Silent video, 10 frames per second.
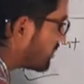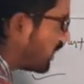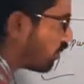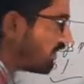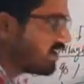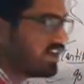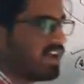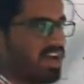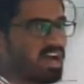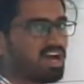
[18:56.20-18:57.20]
silicone,
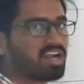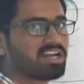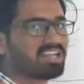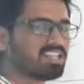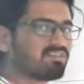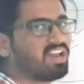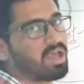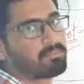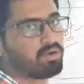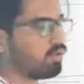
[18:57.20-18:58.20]
nothing will
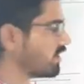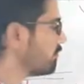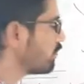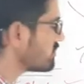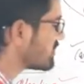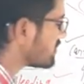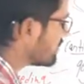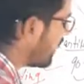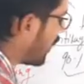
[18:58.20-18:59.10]
happen, okay, because this is the